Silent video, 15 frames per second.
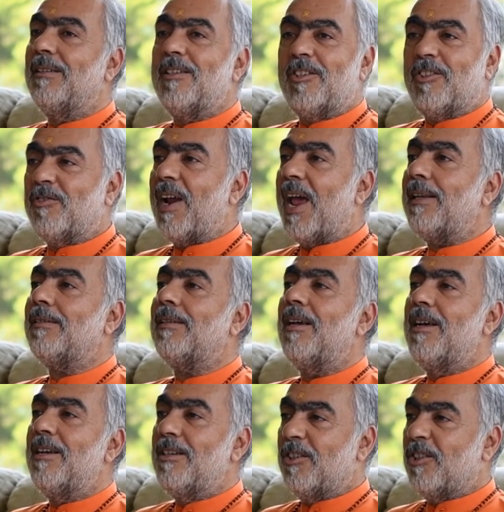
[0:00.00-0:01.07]
stress,
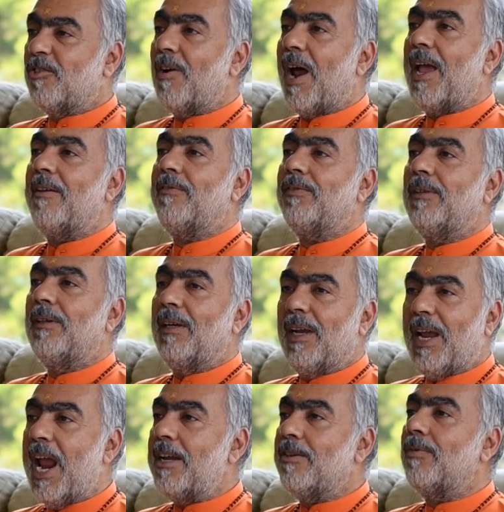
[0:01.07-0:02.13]
strife,
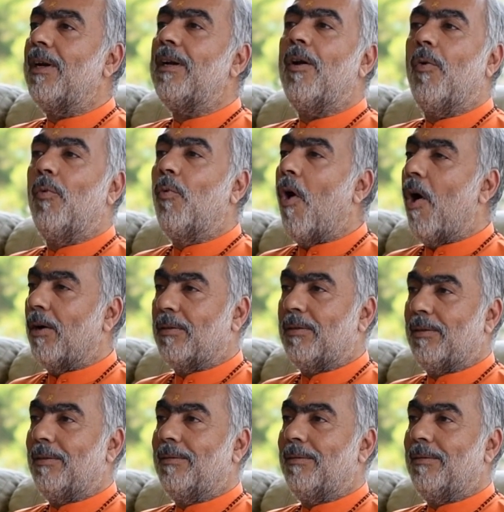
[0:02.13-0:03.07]
hatred, wars.